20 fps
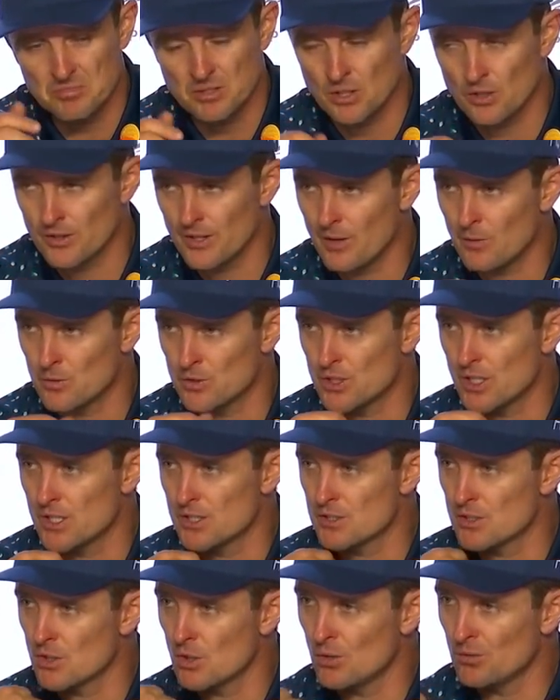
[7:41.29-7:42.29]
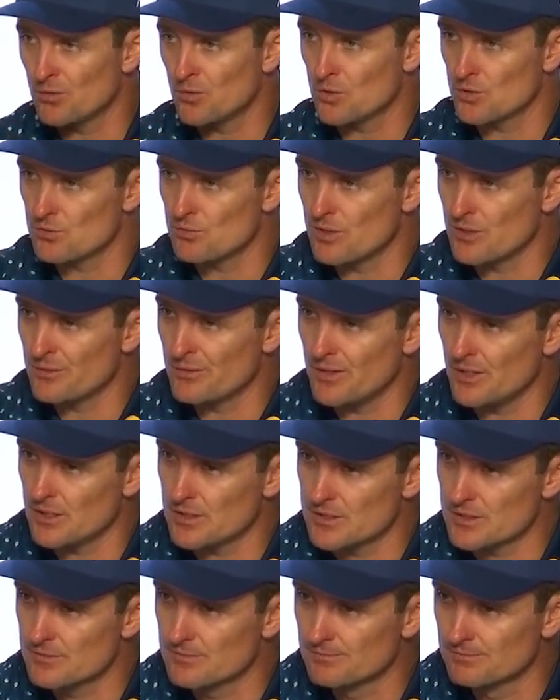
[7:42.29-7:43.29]
you know, that will change the golf course really
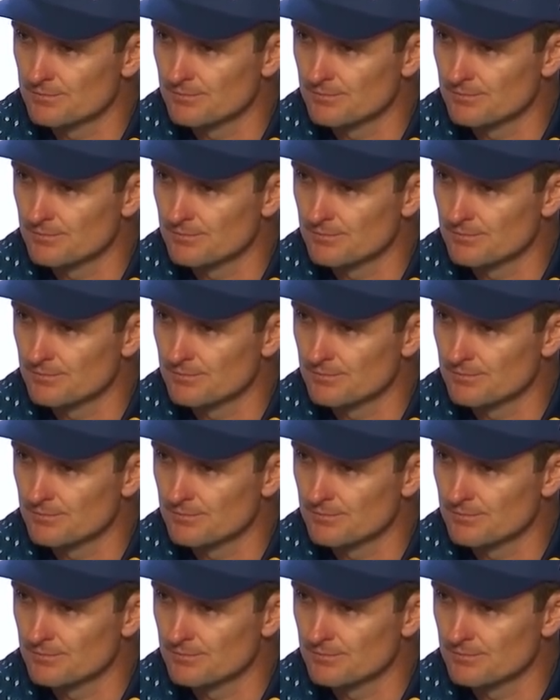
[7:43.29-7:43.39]
fast.